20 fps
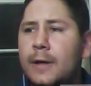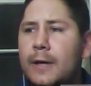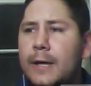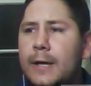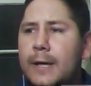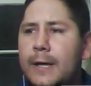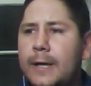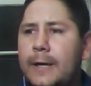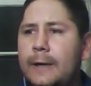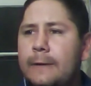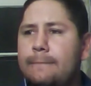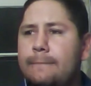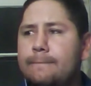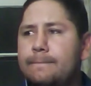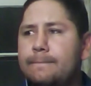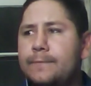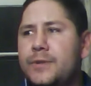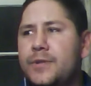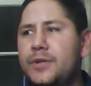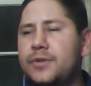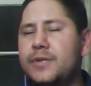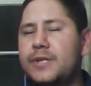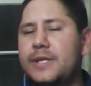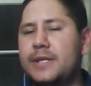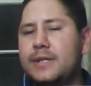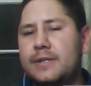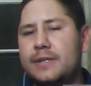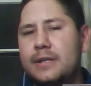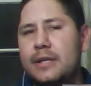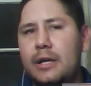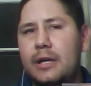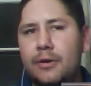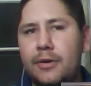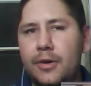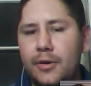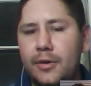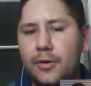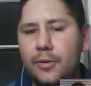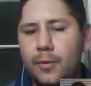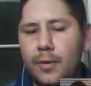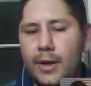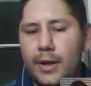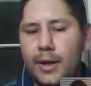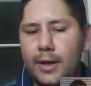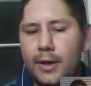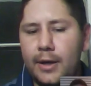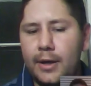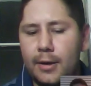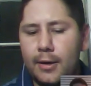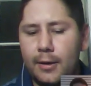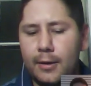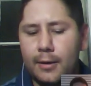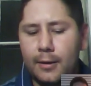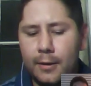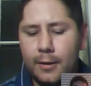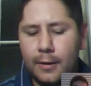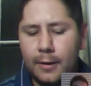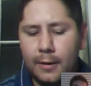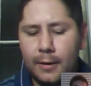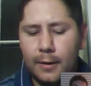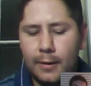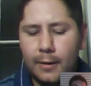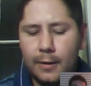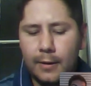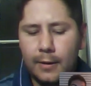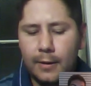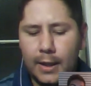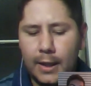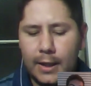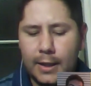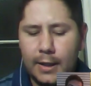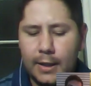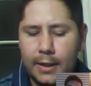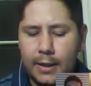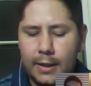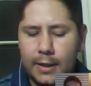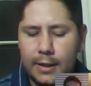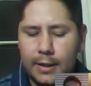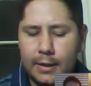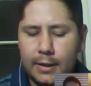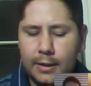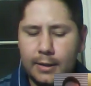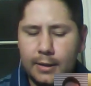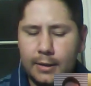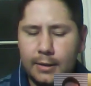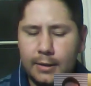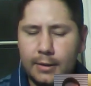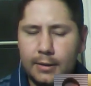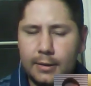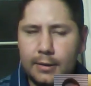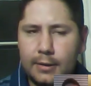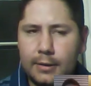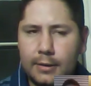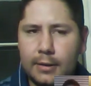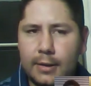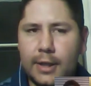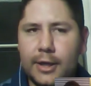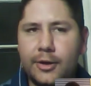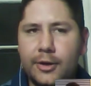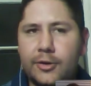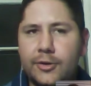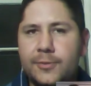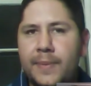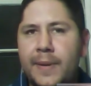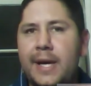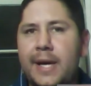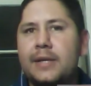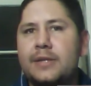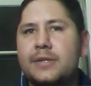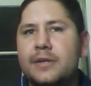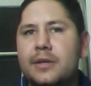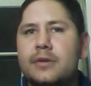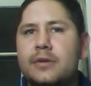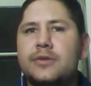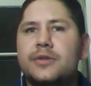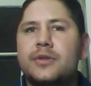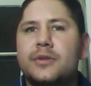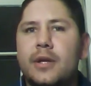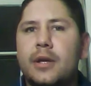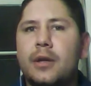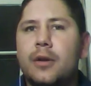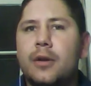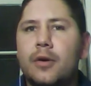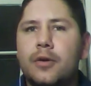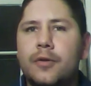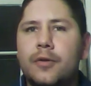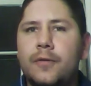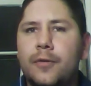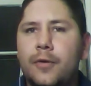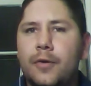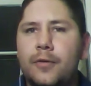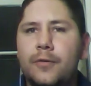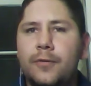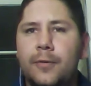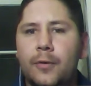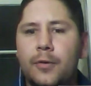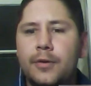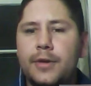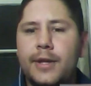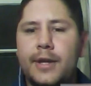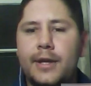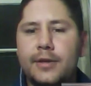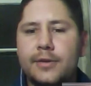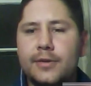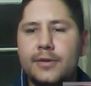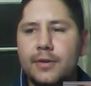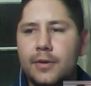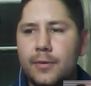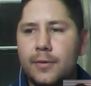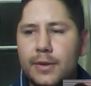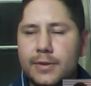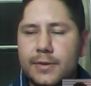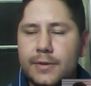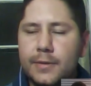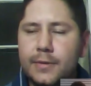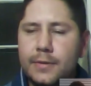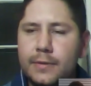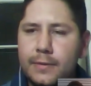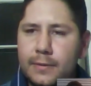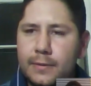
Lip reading: do you see a scenario where the Lakers pass on Jahlil Okafor for D'Angelo Russell?